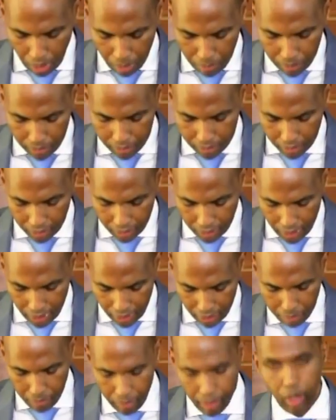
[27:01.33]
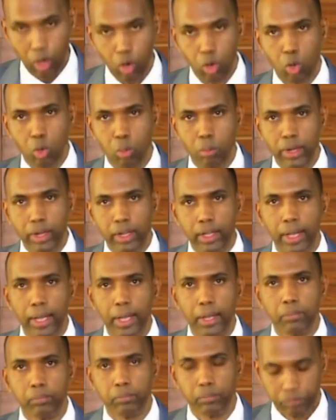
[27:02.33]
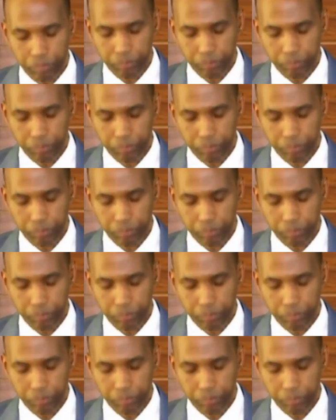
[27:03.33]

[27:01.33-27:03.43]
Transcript: u qaabilsan arrimaha horumarka